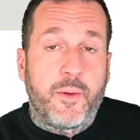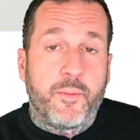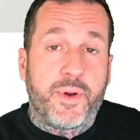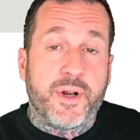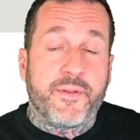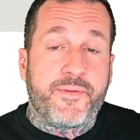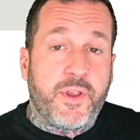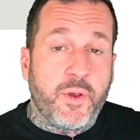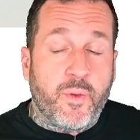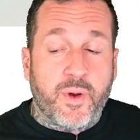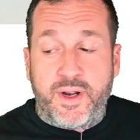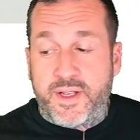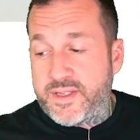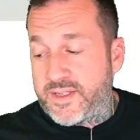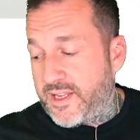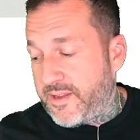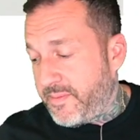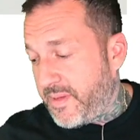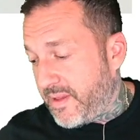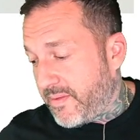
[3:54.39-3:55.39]
But if you want to
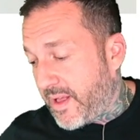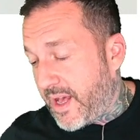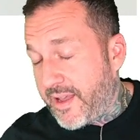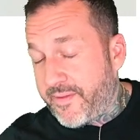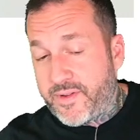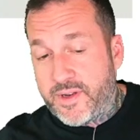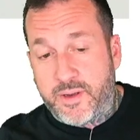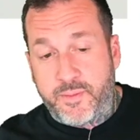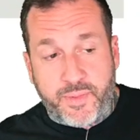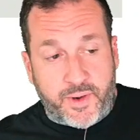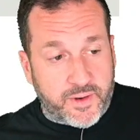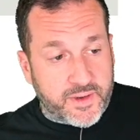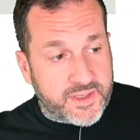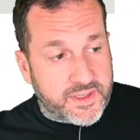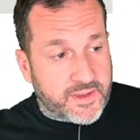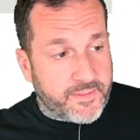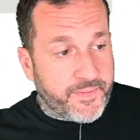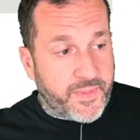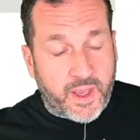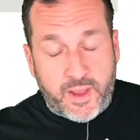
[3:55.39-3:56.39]
see me live and in
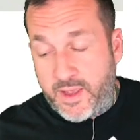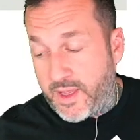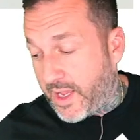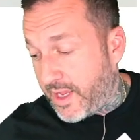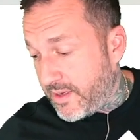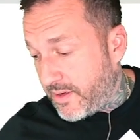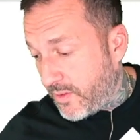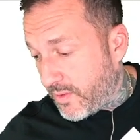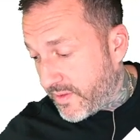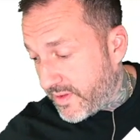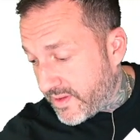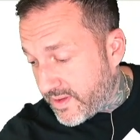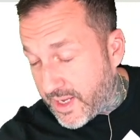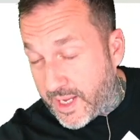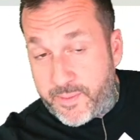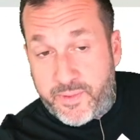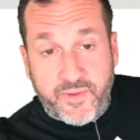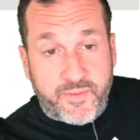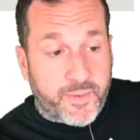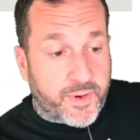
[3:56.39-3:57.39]
person, and you are the
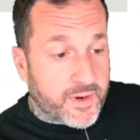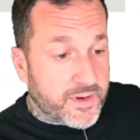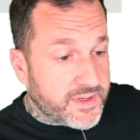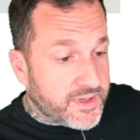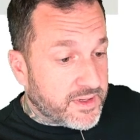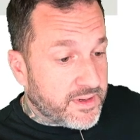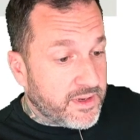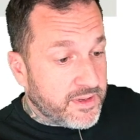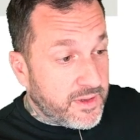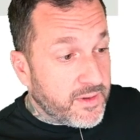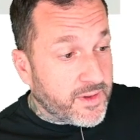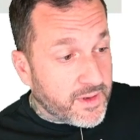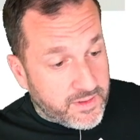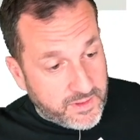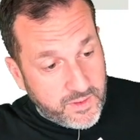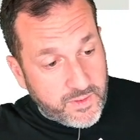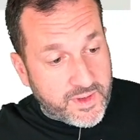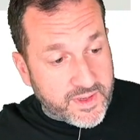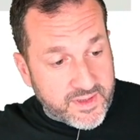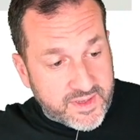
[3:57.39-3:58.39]
type of person, you
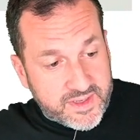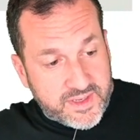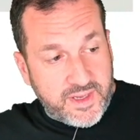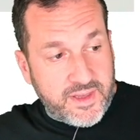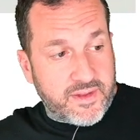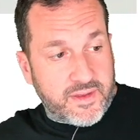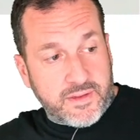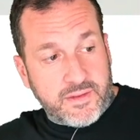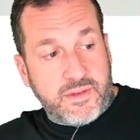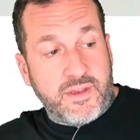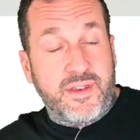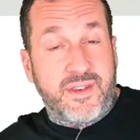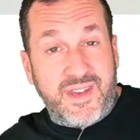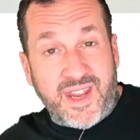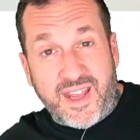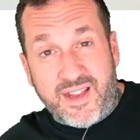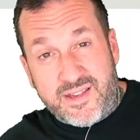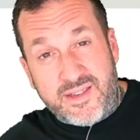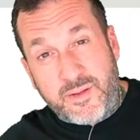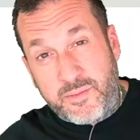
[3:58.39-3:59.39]
can, you can see the, the
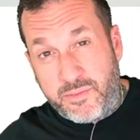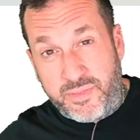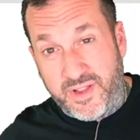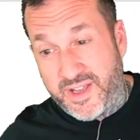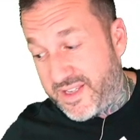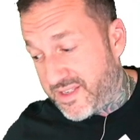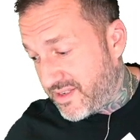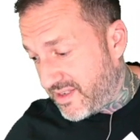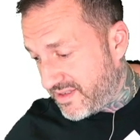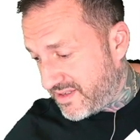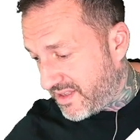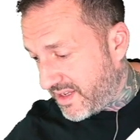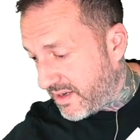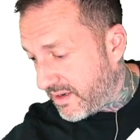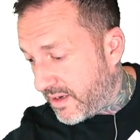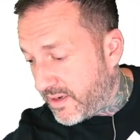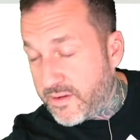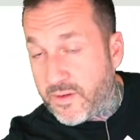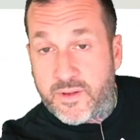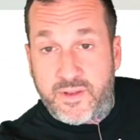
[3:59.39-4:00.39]
dates and places
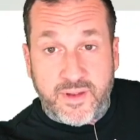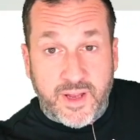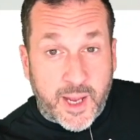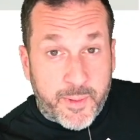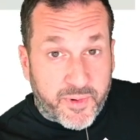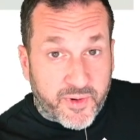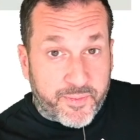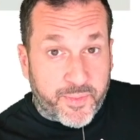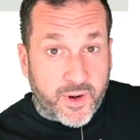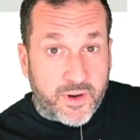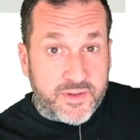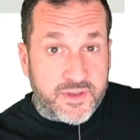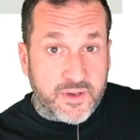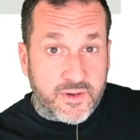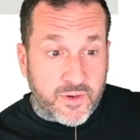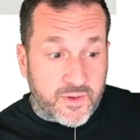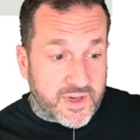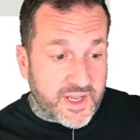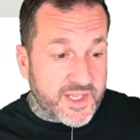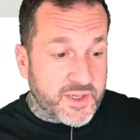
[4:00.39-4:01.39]
there, and you are the type of
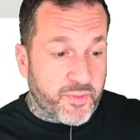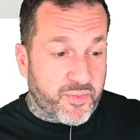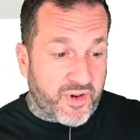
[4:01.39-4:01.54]
person who needs